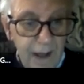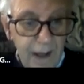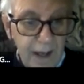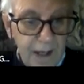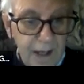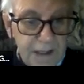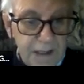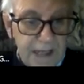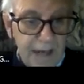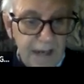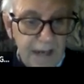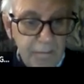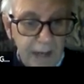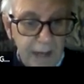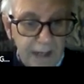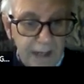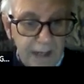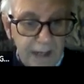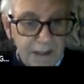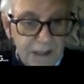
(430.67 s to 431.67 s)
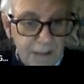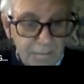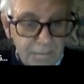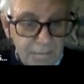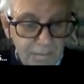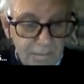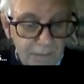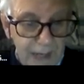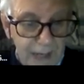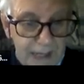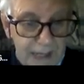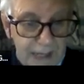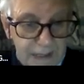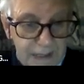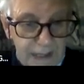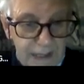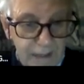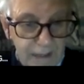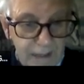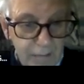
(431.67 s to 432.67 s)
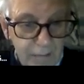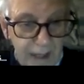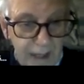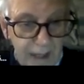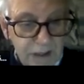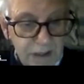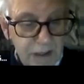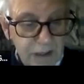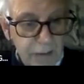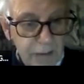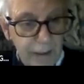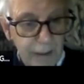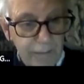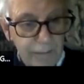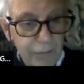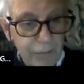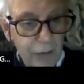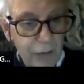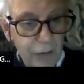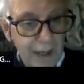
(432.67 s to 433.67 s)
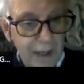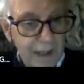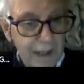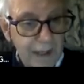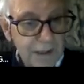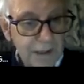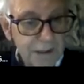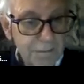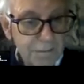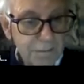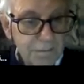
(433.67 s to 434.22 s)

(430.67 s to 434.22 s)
10 megs, 18 megs and 24 megs.